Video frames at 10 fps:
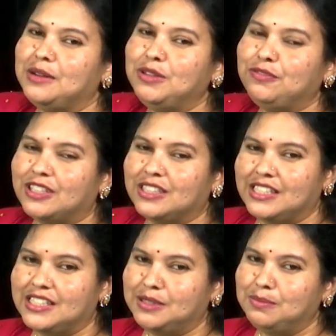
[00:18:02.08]
be further
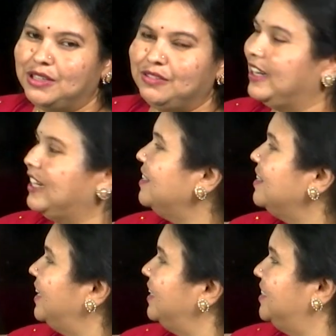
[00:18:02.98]
simplified
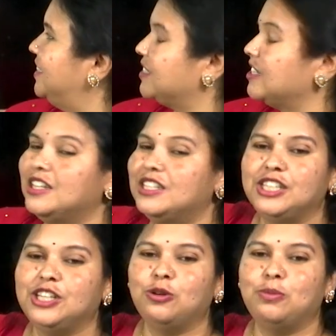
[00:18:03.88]
like this
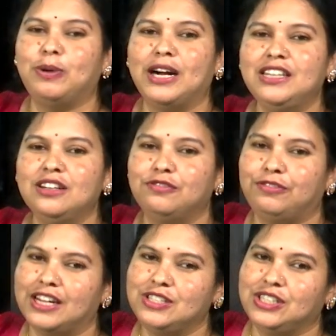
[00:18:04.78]

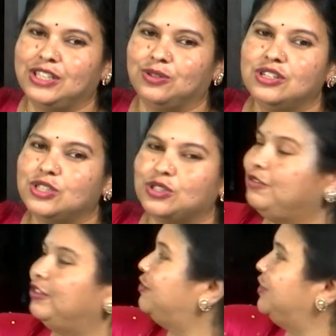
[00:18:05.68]
0.50. So,
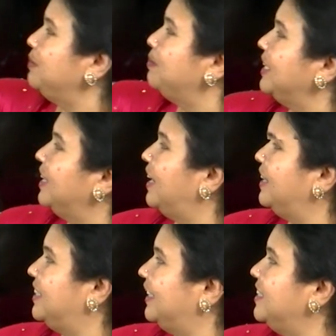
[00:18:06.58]
50 by
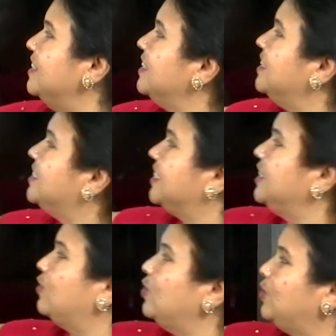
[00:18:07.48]
100 is
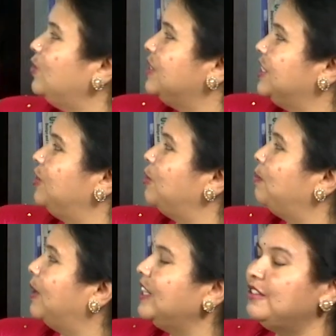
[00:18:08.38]
equal to
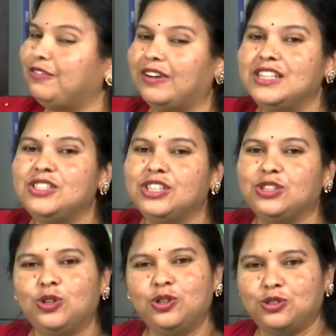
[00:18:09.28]

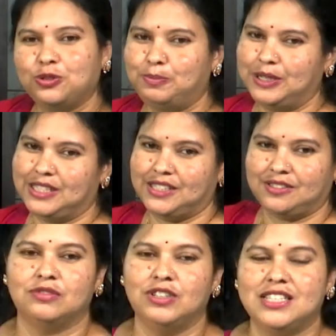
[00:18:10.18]
0.50 rupees.
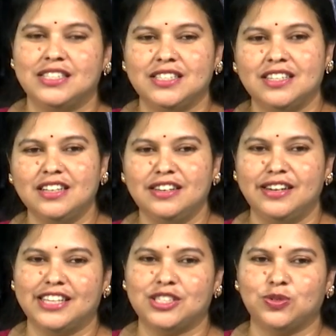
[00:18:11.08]
We will see the
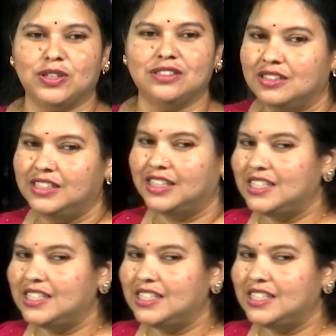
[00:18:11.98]
next one. Here